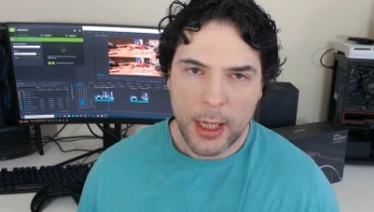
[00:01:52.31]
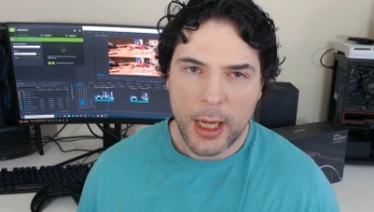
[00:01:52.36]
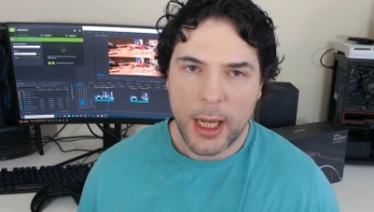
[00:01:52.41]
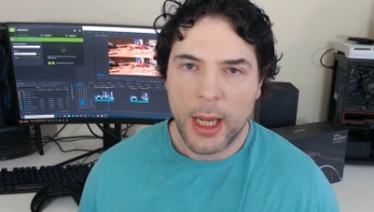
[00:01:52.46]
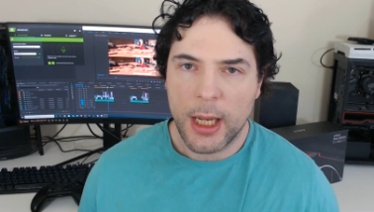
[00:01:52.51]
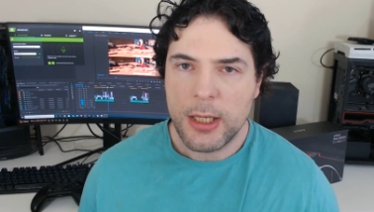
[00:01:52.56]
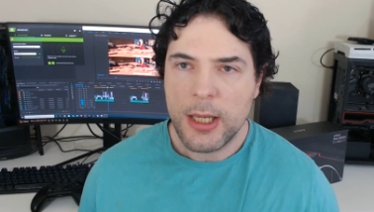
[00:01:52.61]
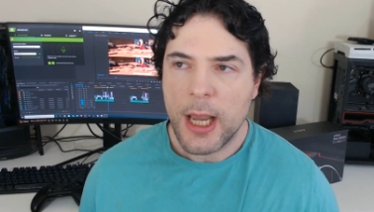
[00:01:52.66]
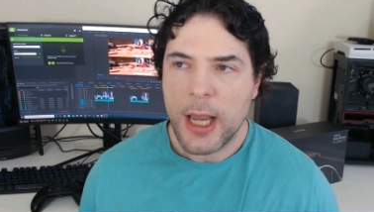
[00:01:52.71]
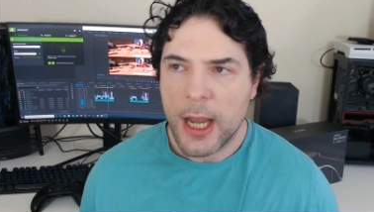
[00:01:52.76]

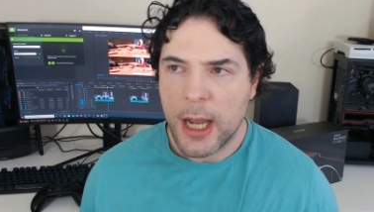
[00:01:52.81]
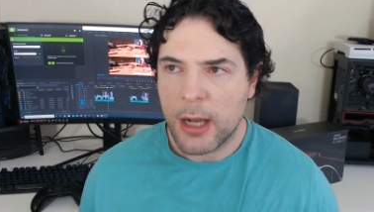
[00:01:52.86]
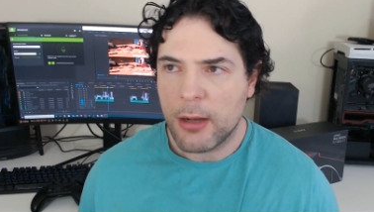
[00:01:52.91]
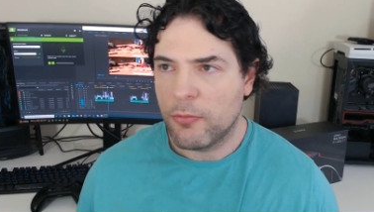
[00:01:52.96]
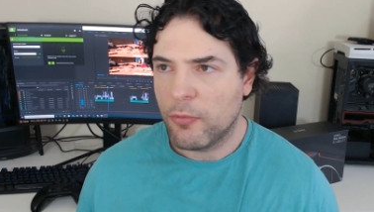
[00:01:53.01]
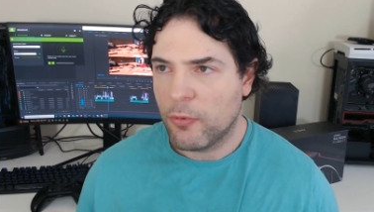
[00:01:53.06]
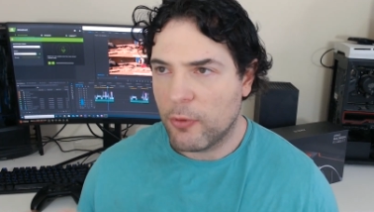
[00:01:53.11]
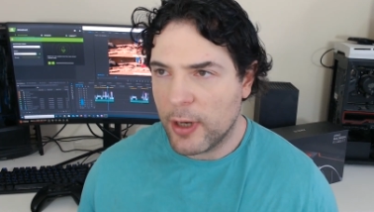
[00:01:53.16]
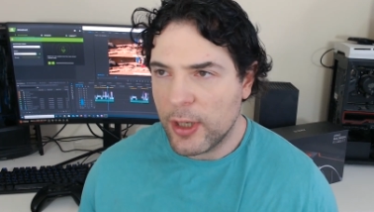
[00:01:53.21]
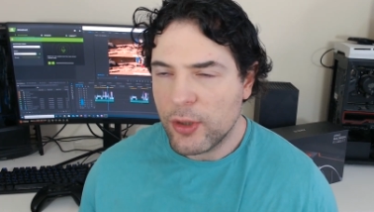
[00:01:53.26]
And
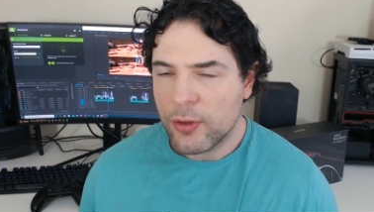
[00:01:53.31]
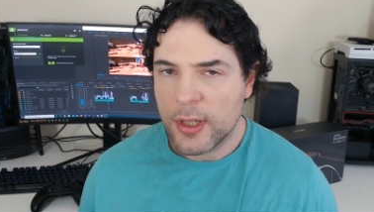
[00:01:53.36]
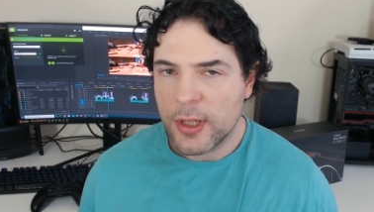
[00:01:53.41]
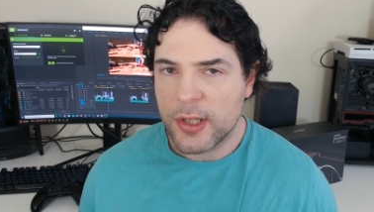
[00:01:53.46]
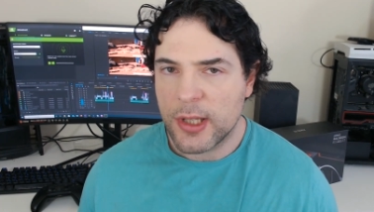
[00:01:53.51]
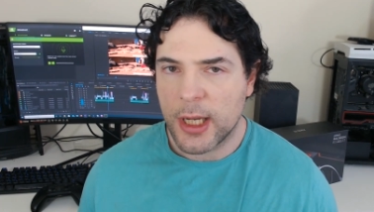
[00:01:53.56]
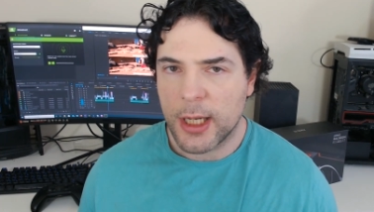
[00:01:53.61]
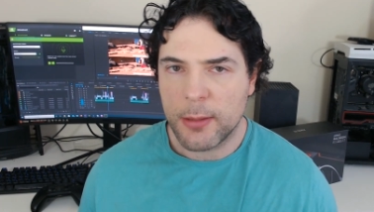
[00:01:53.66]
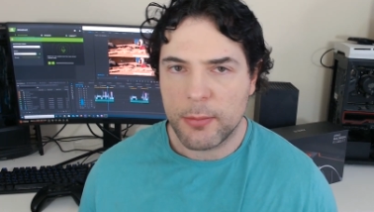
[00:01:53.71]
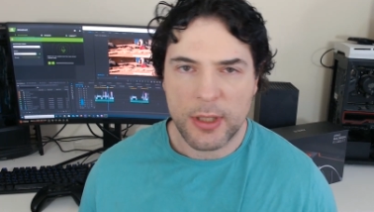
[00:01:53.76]
yeah, ray
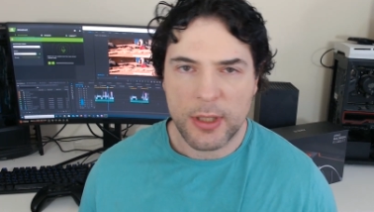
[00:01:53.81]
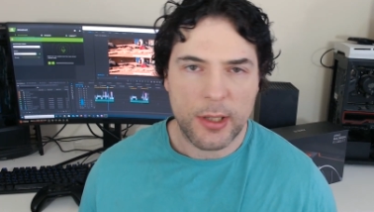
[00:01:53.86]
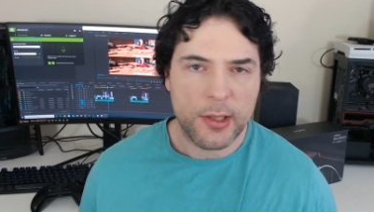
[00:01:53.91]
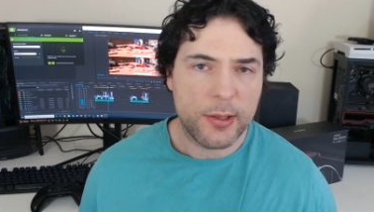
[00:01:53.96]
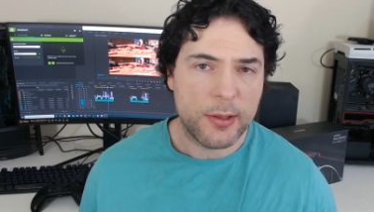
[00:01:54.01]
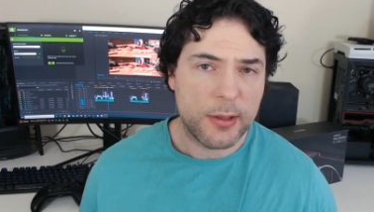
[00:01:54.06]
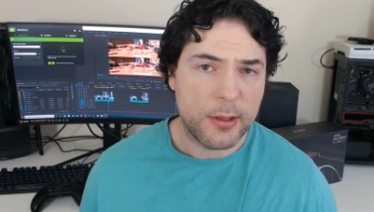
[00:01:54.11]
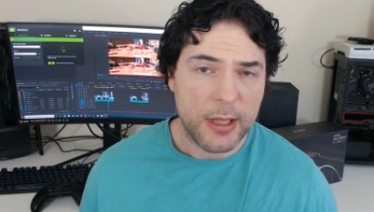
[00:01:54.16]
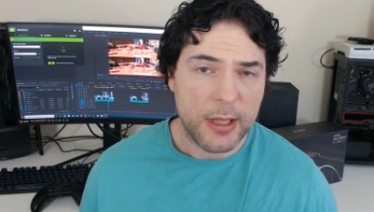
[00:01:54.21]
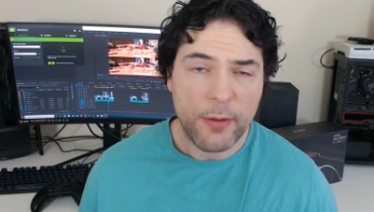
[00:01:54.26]
tracing
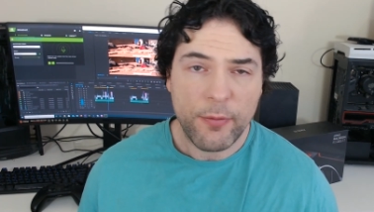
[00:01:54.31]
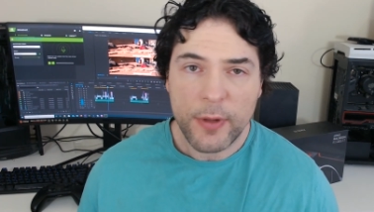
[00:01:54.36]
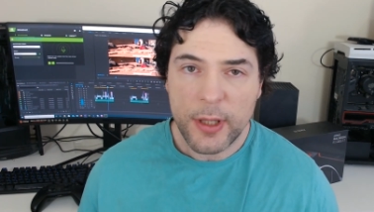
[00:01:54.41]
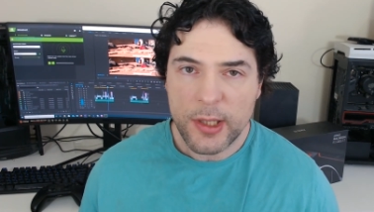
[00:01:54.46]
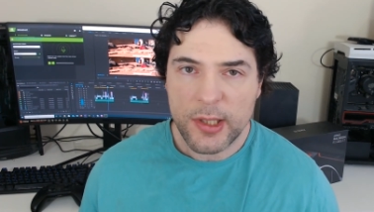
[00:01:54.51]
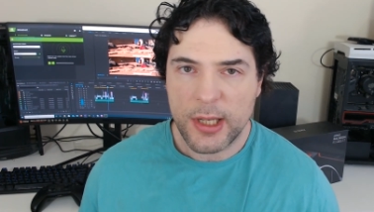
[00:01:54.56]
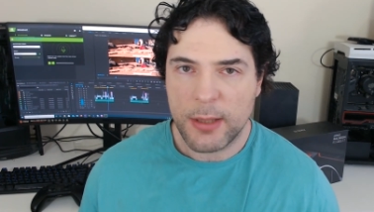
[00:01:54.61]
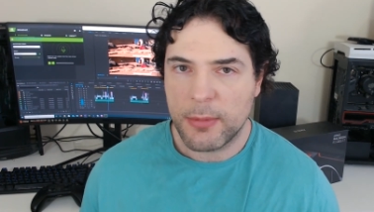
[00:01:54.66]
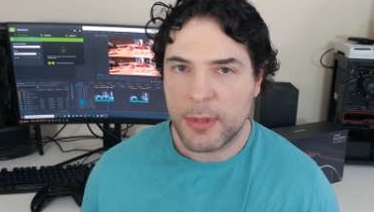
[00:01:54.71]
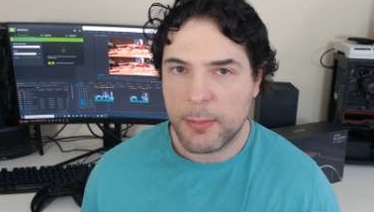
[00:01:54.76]
does definitely
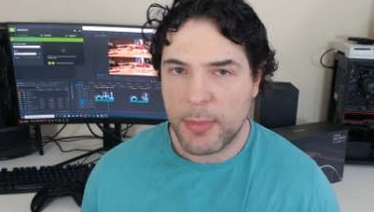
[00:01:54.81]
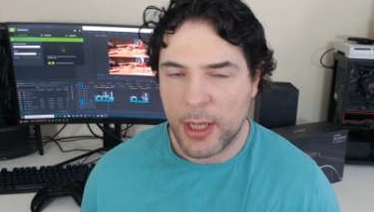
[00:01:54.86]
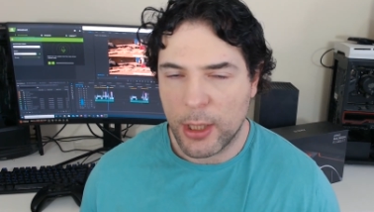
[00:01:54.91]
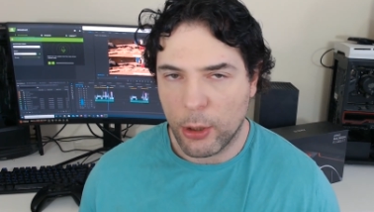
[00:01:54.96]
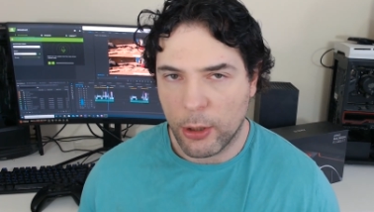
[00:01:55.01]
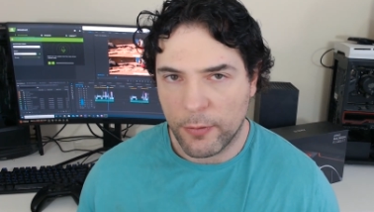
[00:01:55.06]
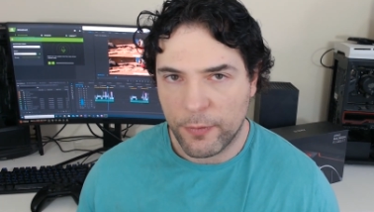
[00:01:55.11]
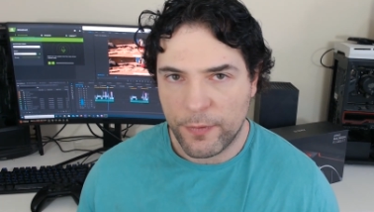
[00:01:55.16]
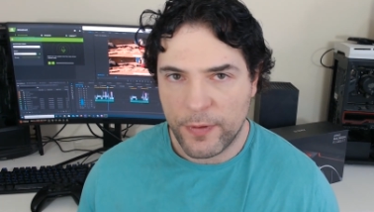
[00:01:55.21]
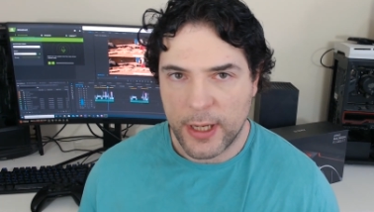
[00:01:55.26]
seem to be a
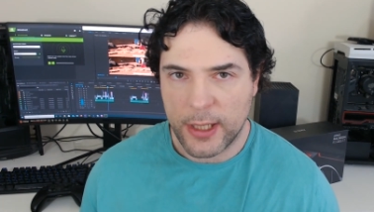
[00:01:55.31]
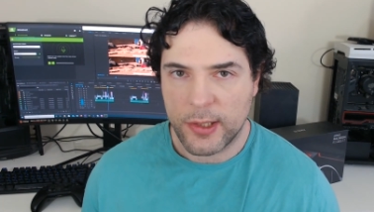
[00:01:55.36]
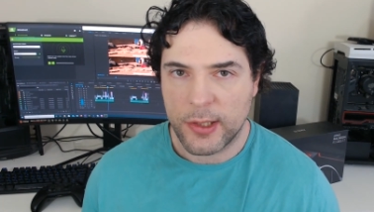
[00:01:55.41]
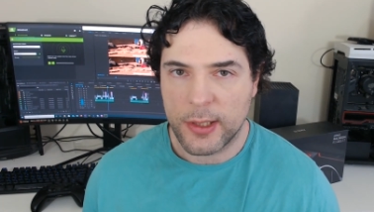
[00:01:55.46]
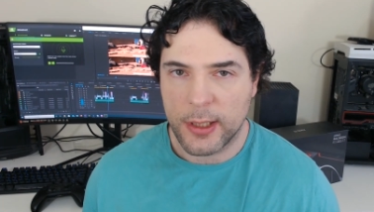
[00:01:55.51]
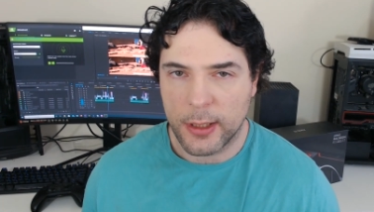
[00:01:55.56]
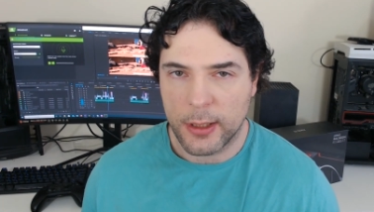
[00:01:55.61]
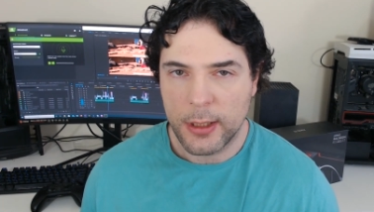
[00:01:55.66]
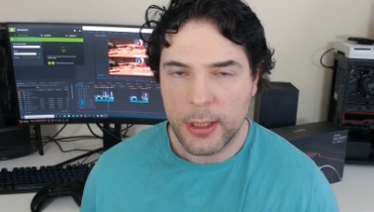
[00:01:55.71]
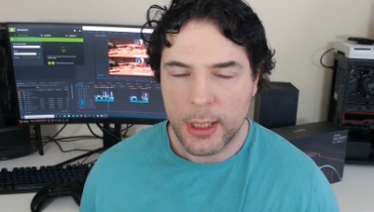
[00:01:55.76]
lot
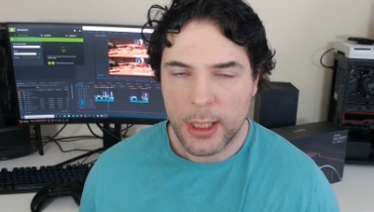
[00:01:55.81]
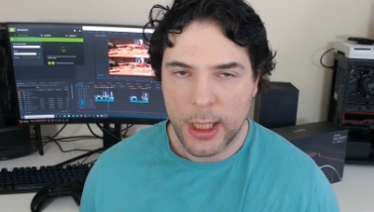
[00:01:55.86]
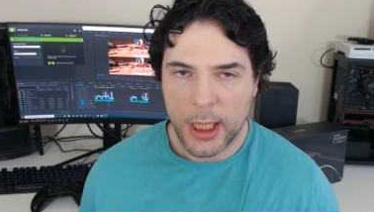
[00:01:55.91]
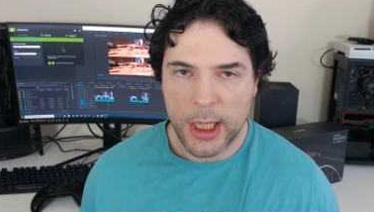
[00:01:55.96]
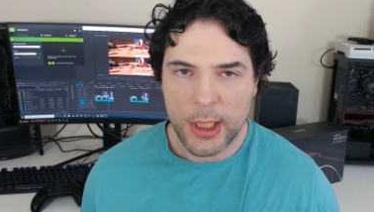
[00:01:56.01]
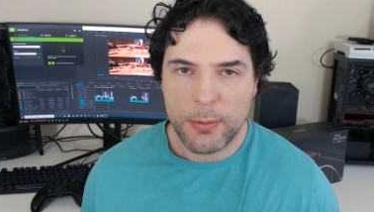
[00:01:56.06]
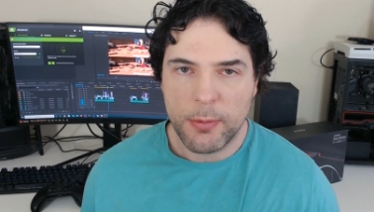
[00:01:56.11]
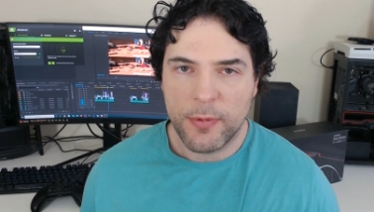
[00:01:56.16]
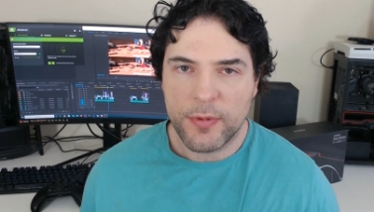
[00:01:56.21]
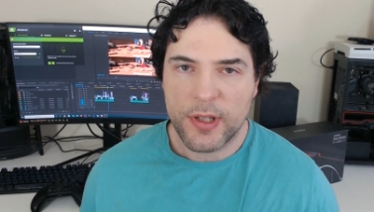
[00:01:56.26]
faster.
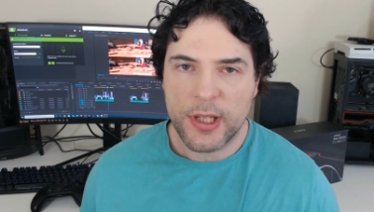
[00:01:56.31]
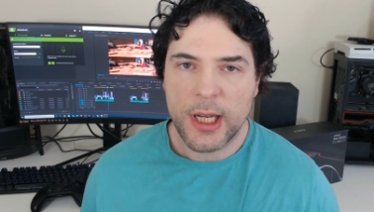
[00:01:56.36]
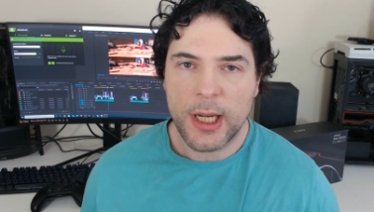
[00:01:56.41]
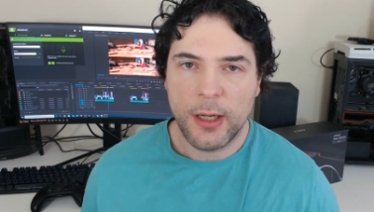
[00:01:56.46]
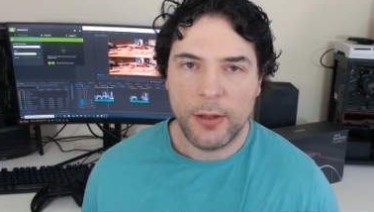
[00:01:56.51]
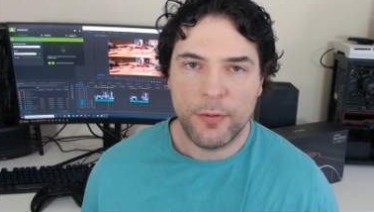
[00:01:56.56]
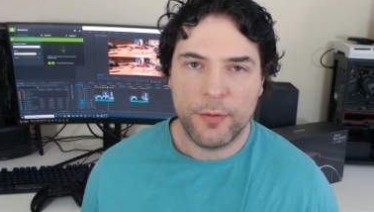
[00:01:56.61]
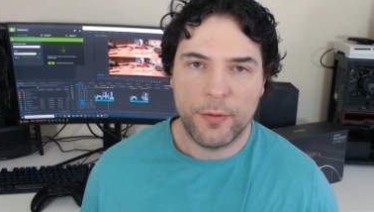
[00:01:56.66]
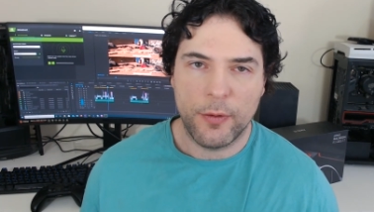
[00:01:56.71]
As we've seen